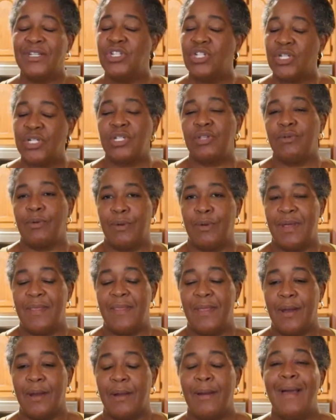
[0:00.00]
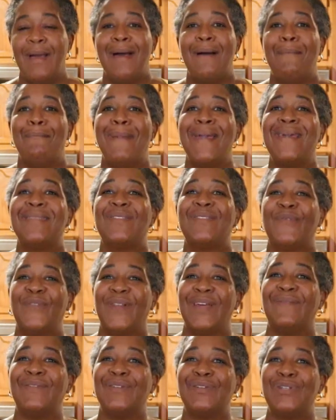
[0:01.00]
Just throw it in there. Make the
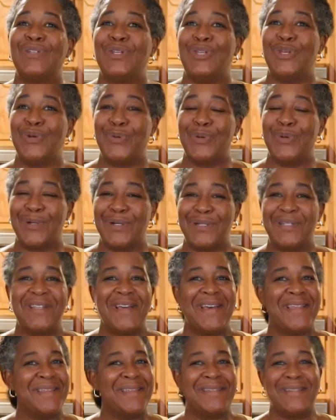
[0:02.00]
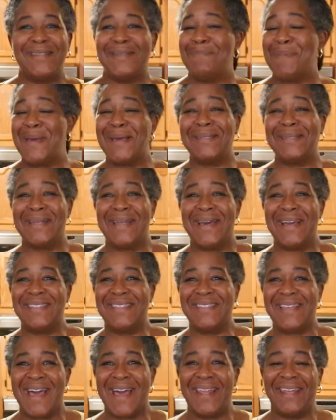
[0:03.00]
flavors yours. This is a baseline
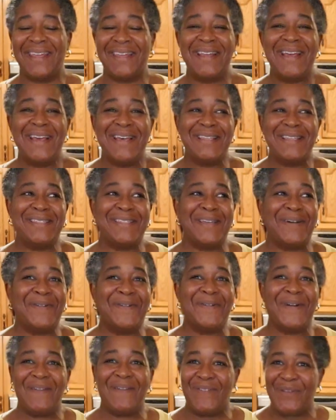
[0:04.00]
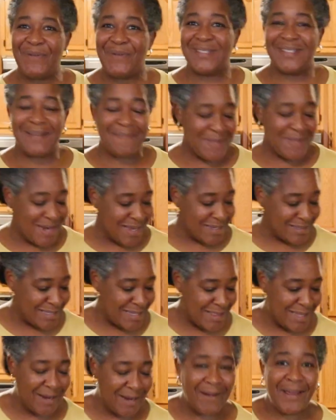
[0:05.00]
salad, so if you want something else
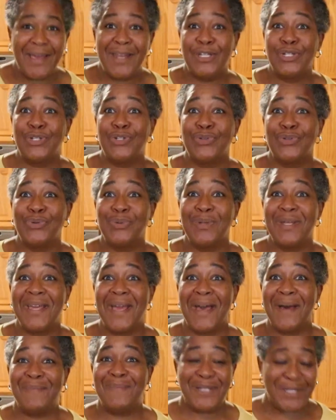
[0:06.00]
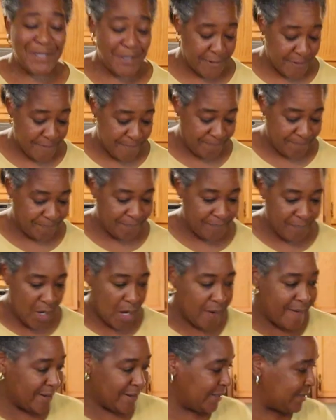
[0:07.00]
in there, it is truly up to you.
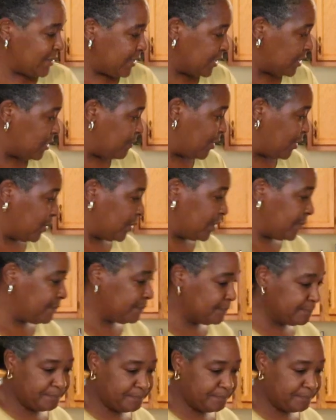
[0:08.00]
All right, let's get to building.